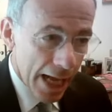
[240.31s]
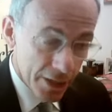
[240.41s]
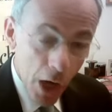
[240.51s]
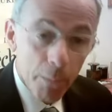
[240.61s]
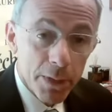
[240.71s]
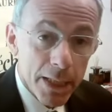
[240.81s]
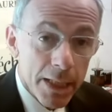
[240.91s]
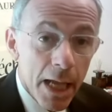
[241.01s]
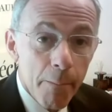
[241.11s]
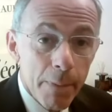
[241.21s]
adopted,
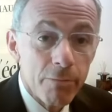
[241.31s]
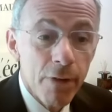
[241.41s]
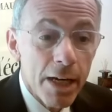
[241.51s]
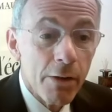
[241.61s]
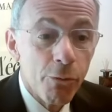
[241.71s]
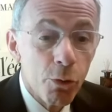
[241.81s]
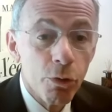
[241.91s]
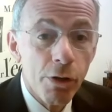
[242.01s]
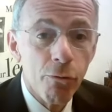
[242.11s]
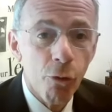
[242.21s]
but very few
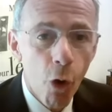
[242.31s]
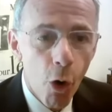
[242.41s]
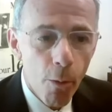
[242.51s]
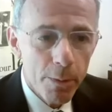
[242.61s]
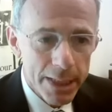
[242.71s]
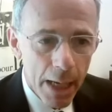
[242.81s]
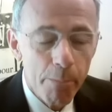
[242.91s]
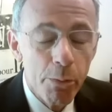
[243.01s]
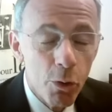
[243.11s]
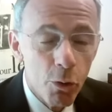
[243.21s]
reforms
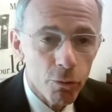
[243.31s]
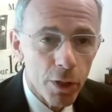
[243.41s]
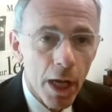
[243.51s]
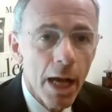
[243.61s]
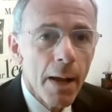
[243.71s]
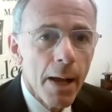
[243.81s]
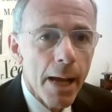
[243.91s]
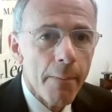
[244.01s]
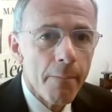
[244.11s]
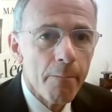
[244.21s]
approved.
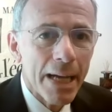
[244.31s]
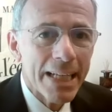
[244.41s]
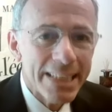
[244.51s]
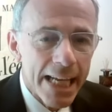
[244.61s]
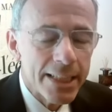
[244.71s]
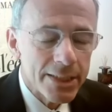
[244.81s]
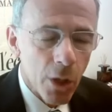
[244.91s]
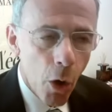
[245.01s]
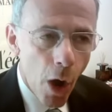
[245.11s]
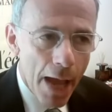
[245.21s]
And by saying
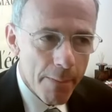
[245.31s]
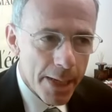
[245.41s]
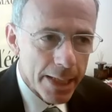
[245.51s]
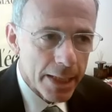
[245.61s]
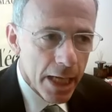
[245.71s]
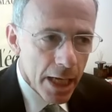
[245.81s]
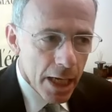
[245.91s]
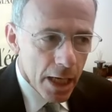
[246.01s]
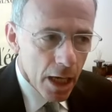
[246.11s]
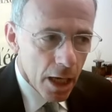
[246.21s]
so, I mean
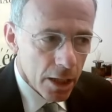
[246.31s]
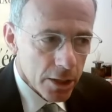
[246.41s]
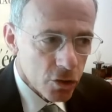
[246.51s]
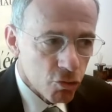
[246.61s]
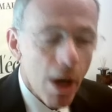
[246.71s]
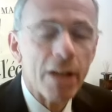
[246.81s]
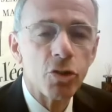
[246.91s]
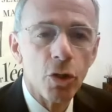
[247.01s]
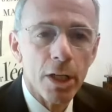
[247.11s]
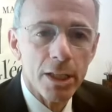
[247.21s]

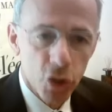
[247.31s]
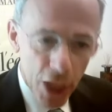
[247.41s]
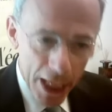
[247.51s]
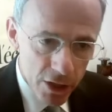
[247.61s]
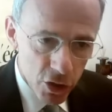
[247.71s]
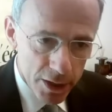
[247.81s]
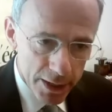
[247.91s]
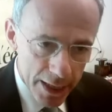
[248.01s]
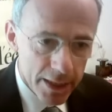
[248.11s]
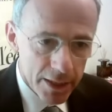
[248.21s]
structural changes
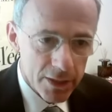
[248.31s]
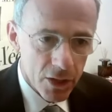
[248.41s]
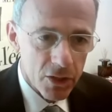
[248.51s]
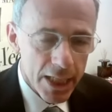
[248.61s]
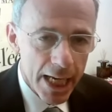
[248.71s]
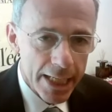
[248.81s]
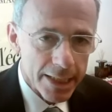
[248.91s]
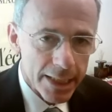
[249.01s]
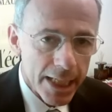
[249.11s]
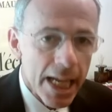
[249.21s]
in the
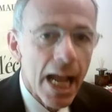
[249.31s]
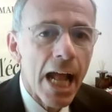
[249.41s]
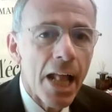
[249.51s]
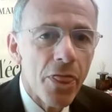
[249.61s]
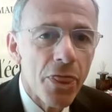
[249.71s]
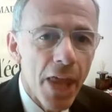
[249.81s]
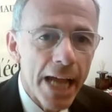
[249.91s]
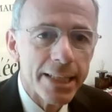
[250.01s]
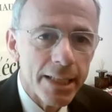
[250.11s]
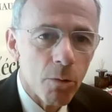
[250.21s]
society. And
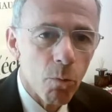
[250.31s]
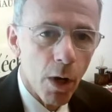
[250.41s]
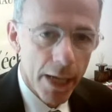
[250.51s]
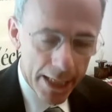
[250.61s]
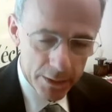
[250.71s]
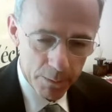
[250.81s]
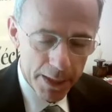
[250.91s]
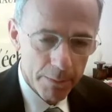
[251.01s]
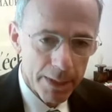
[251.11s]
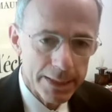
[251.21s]
that's what has
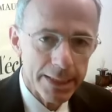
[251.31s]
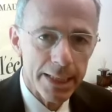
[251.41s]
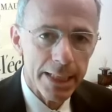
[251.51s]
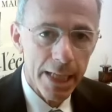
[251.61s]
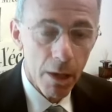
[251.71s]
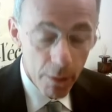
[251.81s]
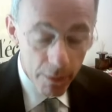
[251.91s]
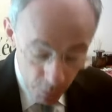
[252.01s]
been missing in our